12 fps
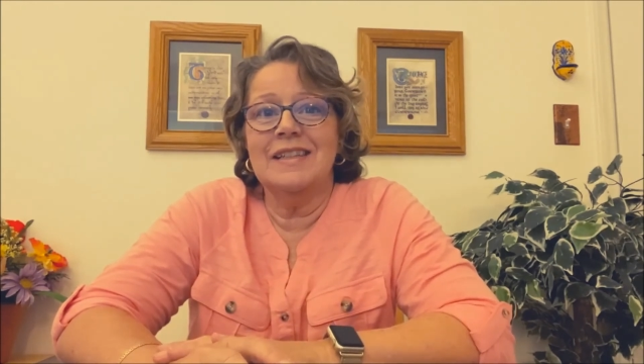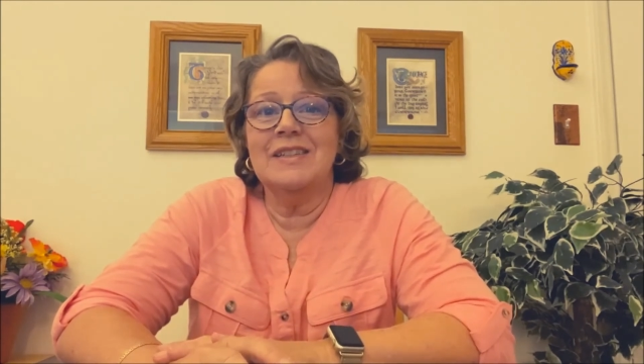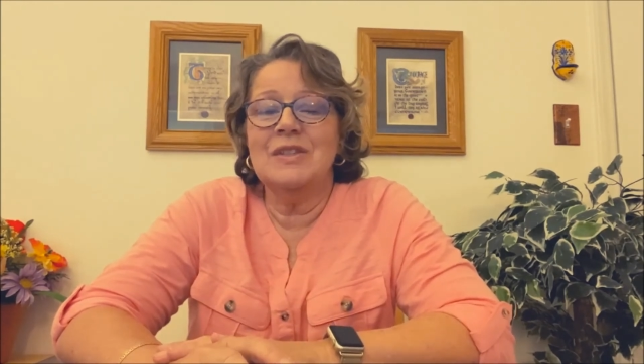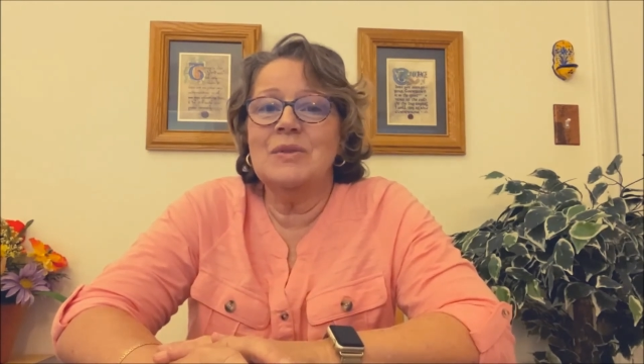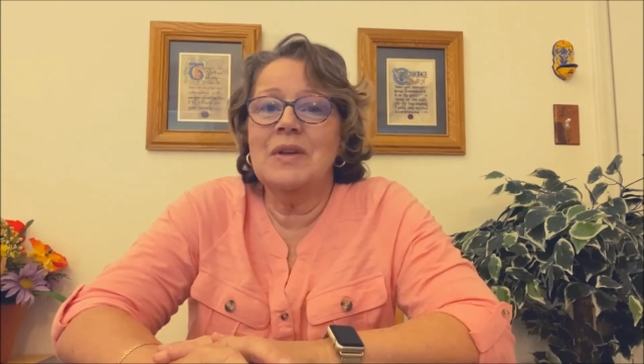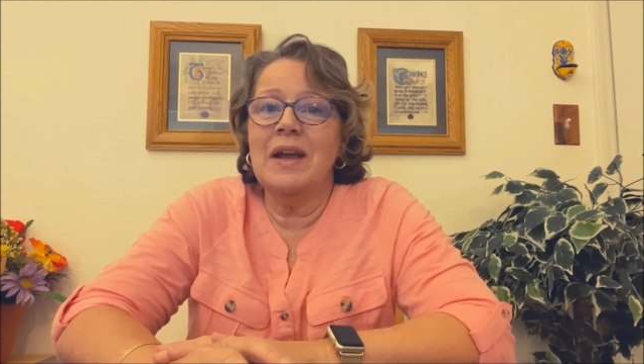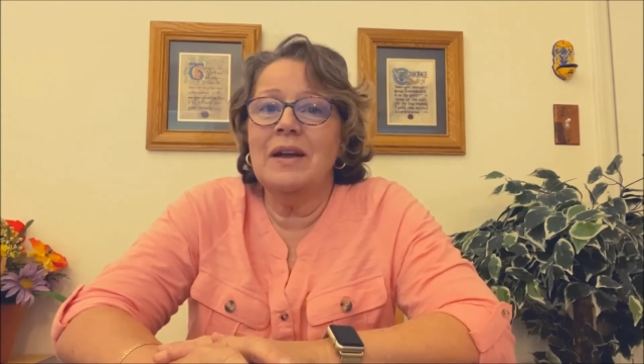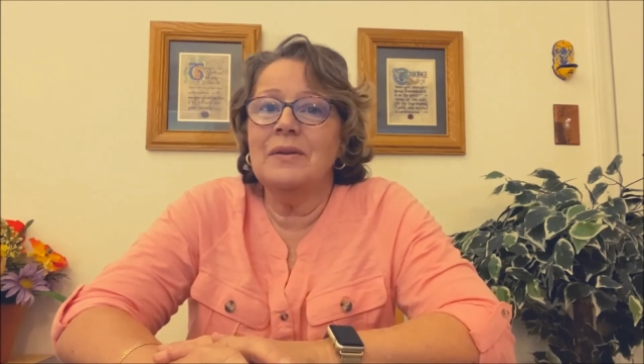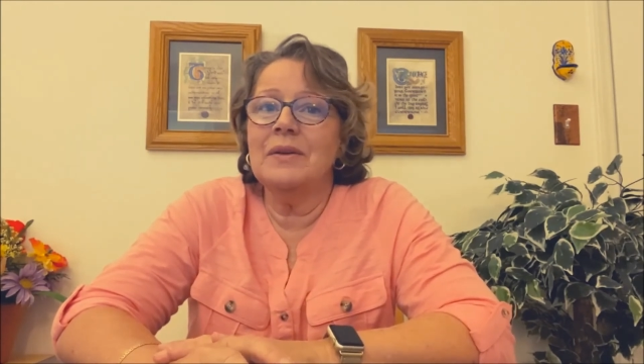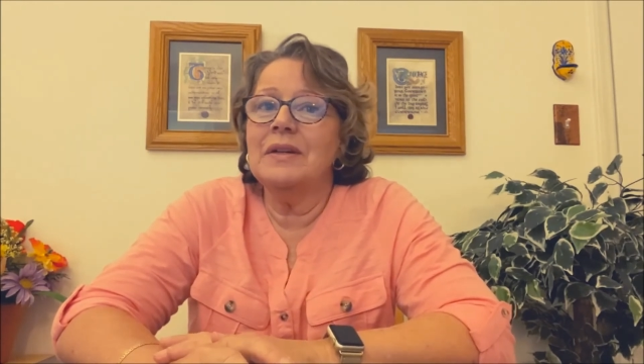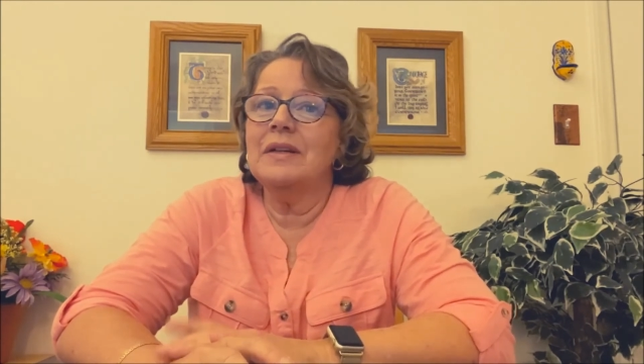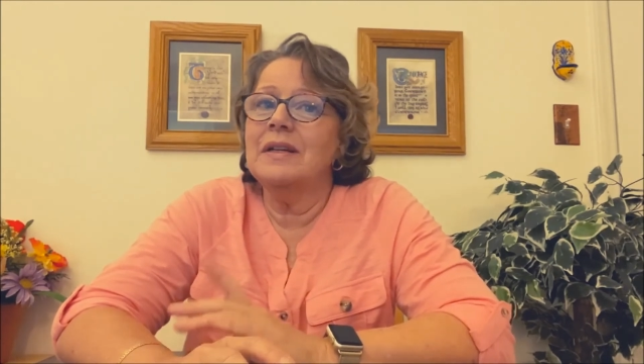So
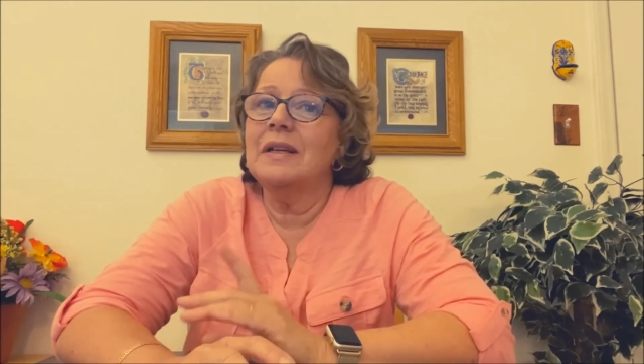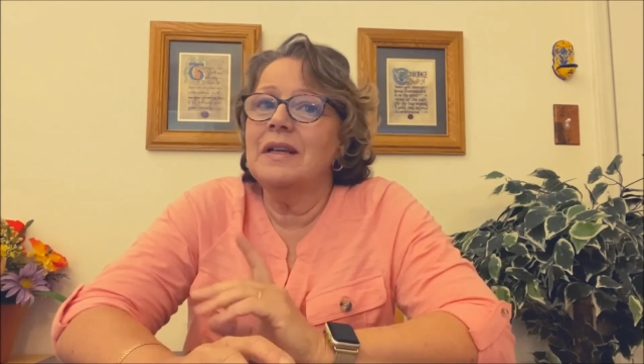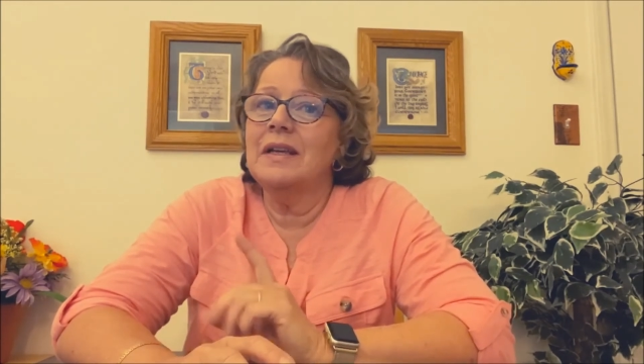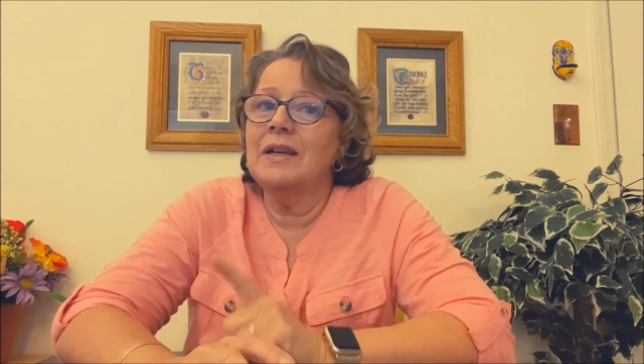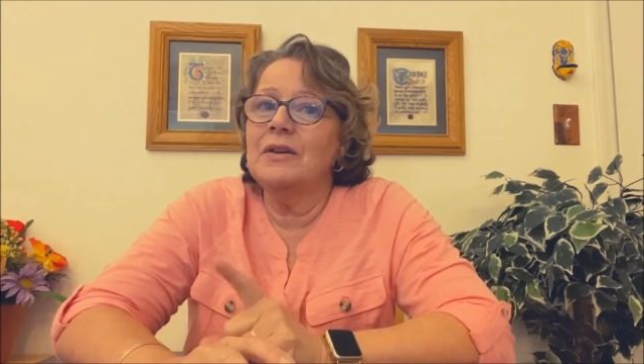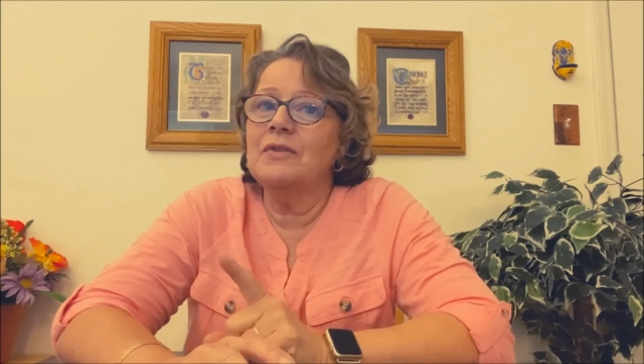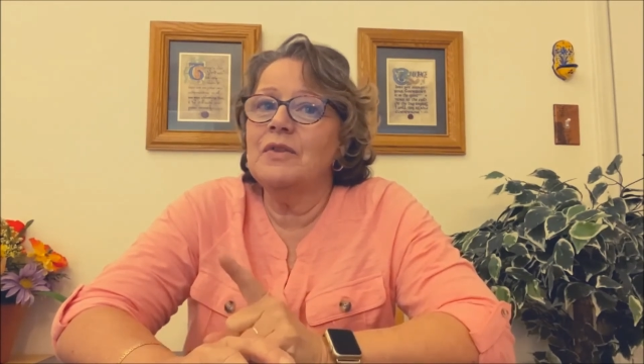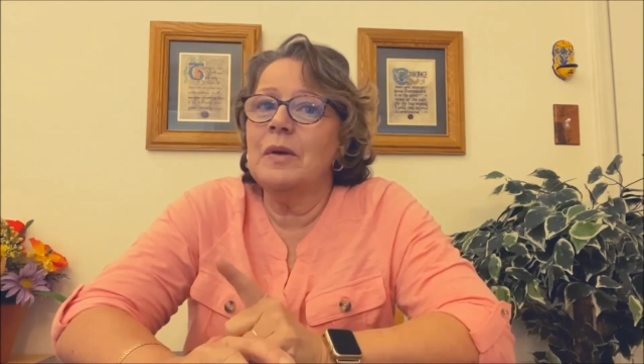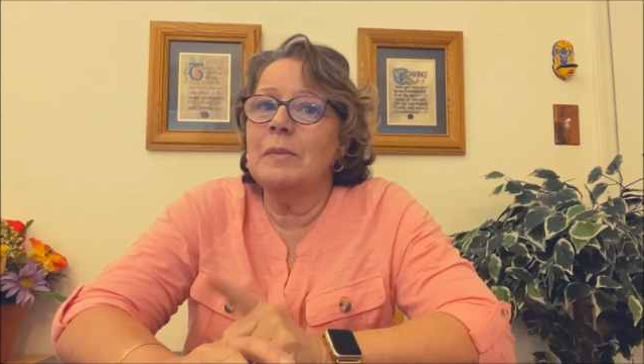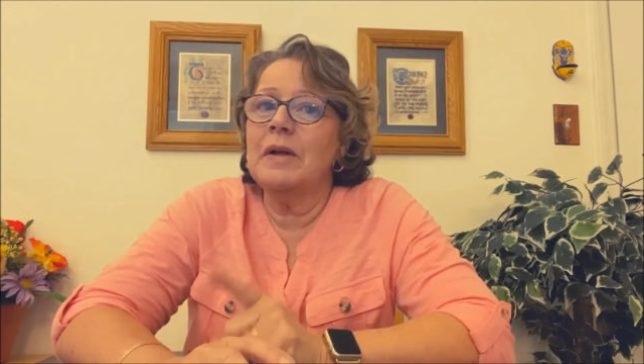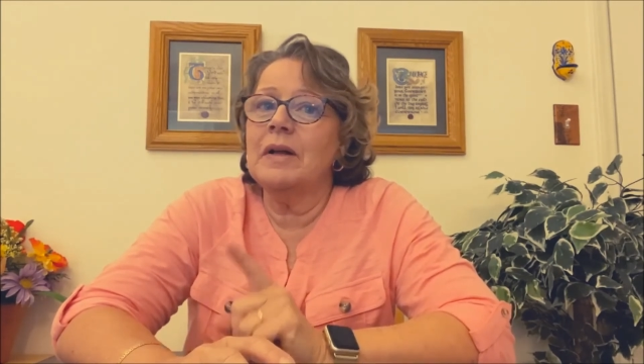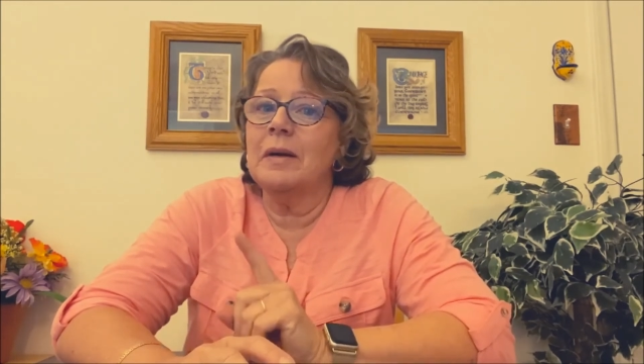now, hear
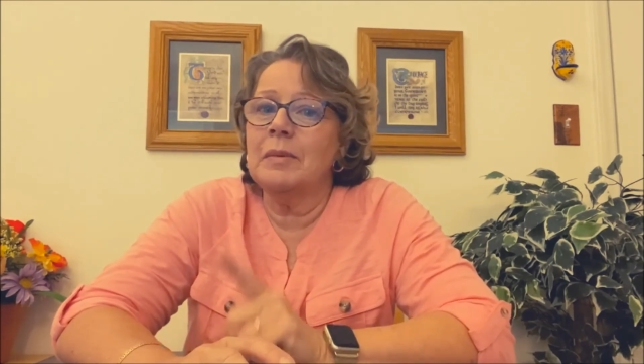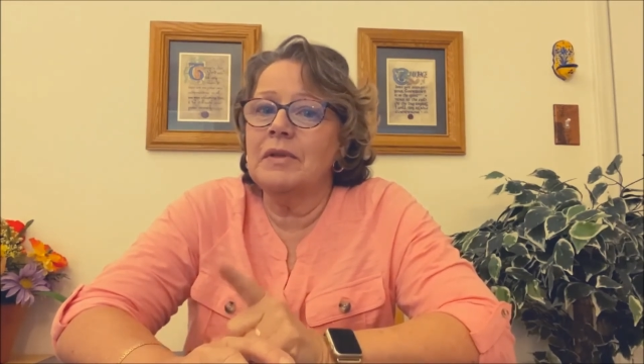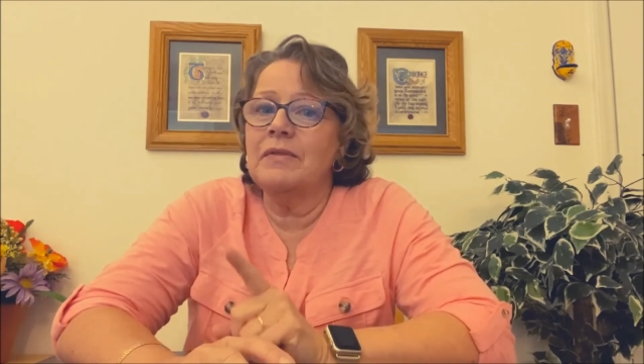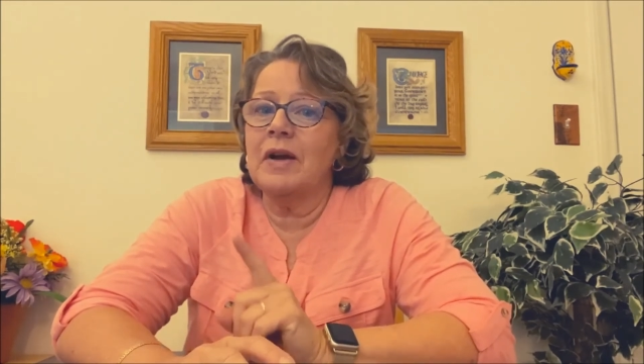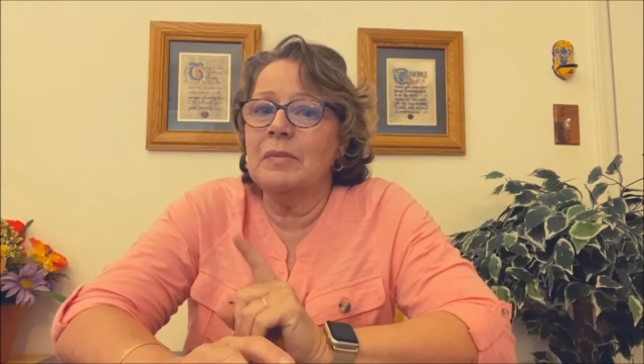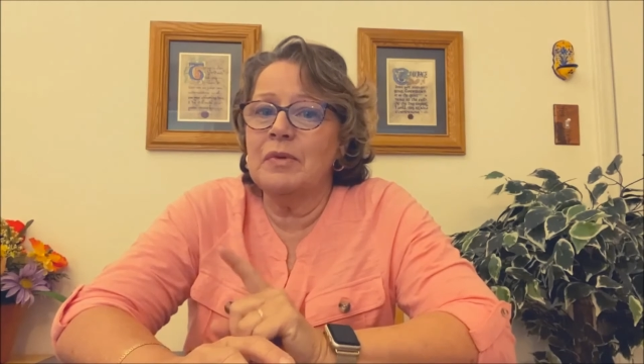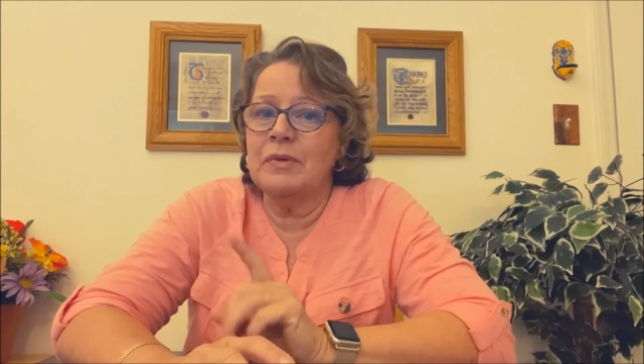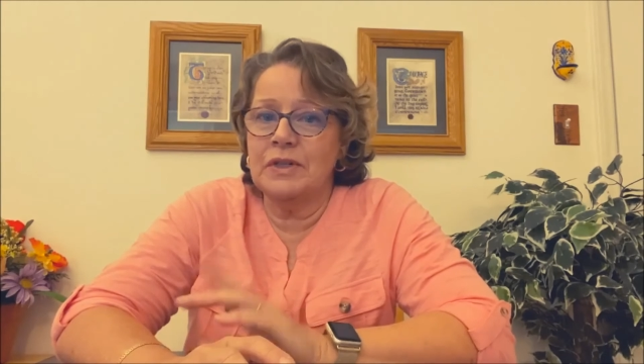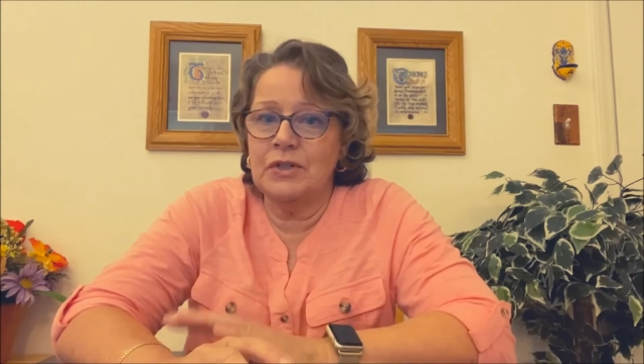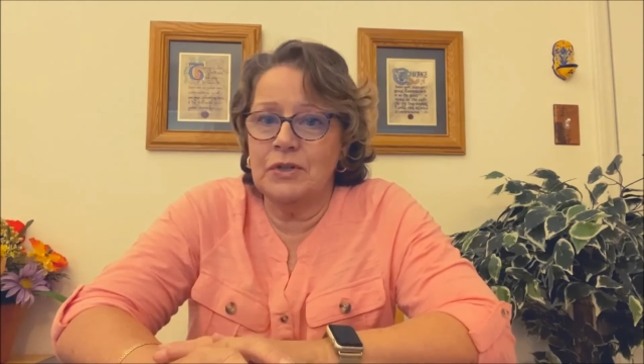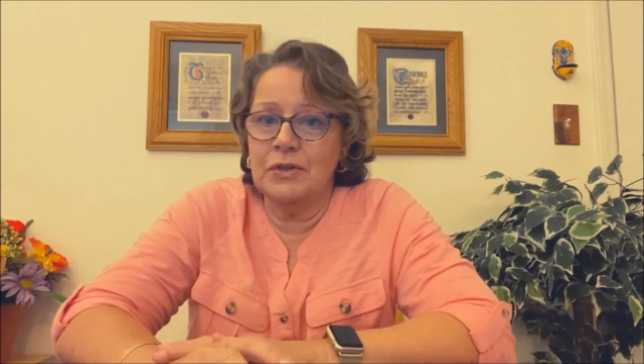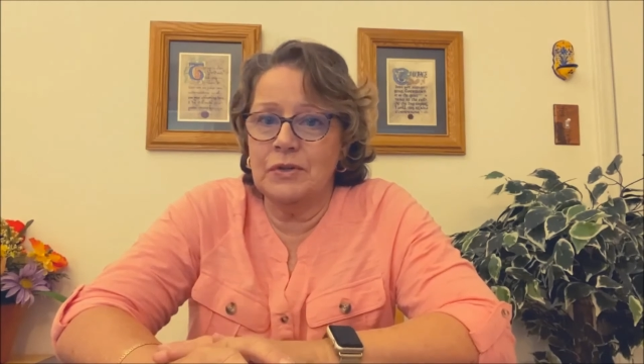from a couple of our
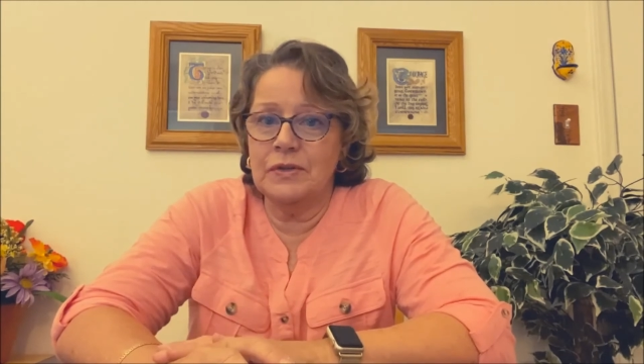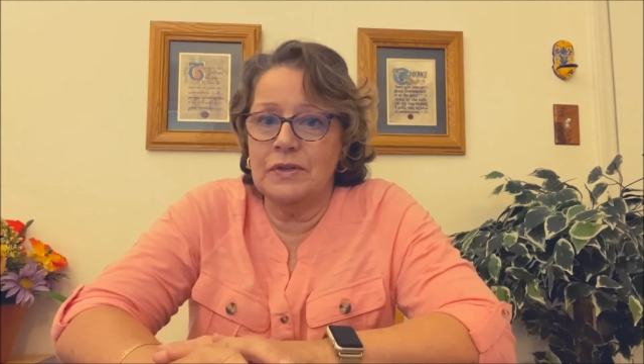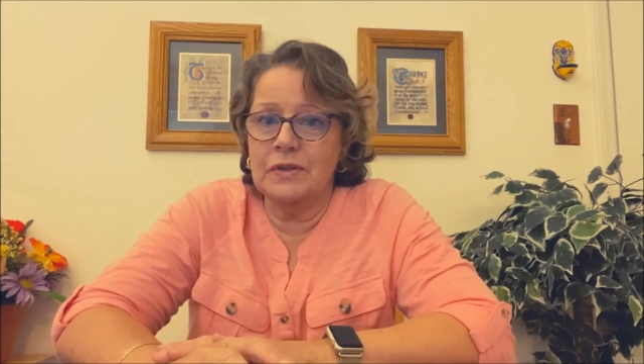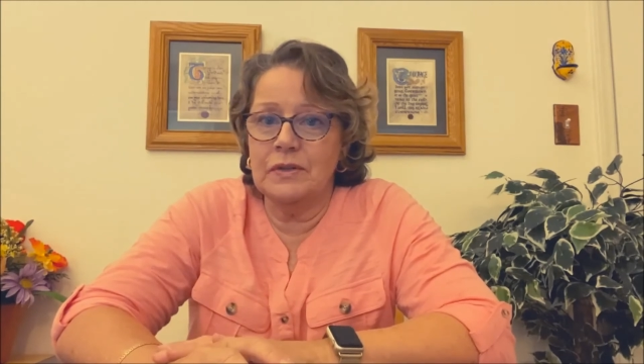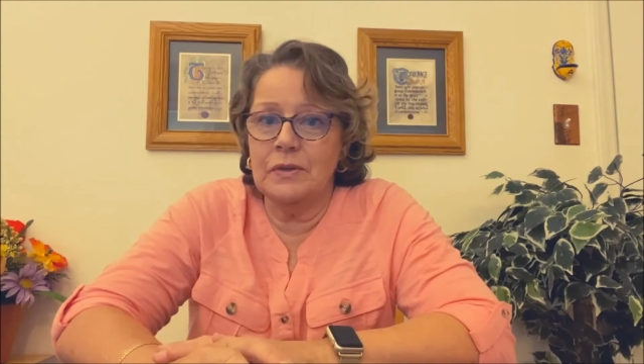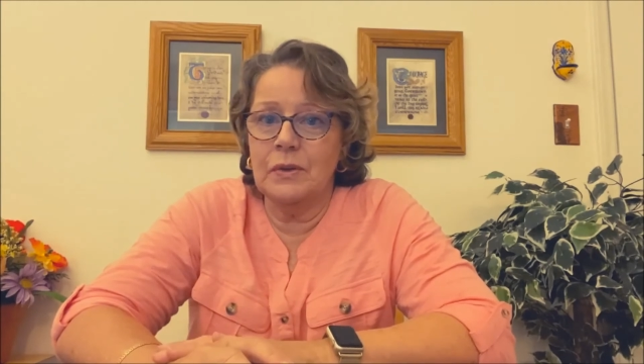parishioners,